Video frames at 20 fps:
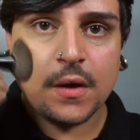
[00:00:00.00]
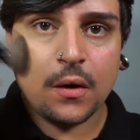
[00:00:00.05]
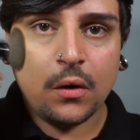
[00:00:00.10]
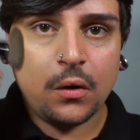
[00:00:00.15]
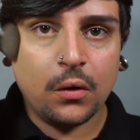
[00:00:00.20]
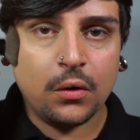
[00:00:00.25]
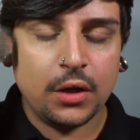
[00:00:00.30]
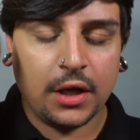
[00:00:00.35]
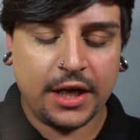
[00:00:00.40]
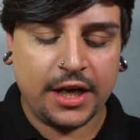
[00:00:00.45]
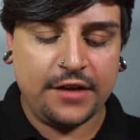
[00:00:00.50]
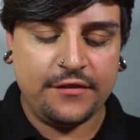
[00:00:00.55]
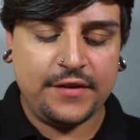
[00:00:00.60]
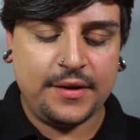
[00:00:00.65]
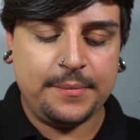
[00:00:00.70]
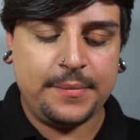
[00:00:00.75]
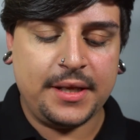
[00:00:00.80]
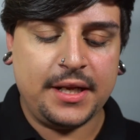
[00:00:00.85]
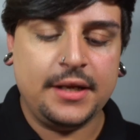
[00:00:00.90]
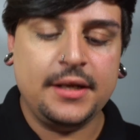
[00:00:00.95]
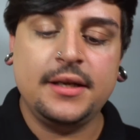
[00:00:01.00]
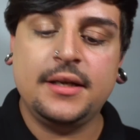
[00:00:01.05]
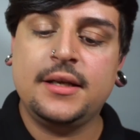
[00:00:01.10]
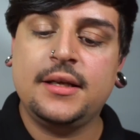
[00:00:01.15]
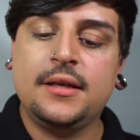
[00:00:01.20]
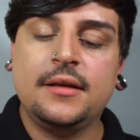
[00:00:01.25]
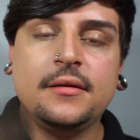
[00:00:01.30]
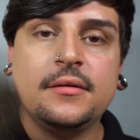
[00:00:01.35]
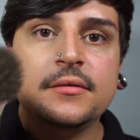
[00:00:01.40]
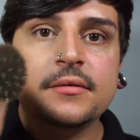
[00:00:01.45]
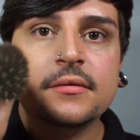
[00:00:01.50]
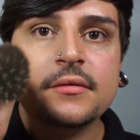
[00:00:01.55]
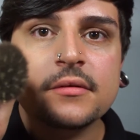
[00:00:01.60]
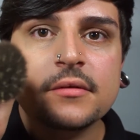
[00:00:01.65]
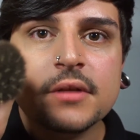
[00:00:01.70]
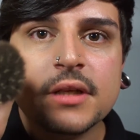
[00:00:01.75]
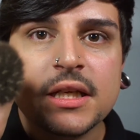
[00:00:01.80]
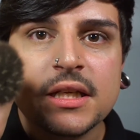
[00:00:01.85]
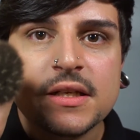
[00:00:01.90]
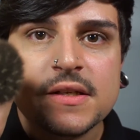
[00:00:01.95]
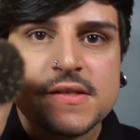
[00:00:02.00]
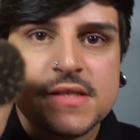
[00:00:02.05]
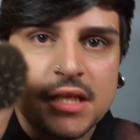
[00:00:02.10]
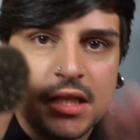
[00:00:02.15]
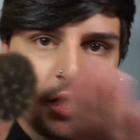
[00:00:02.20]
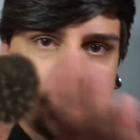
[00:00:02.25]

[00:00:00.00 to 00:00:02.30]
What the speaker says: a whole lot of it, but can you see